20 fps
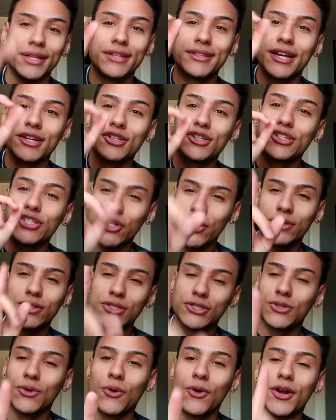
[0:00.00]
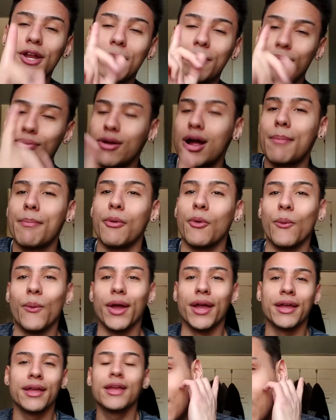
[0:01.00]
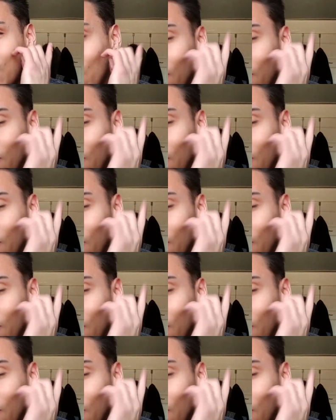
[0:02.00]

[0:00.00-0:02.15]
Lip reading: Let's actually start the story a proper way.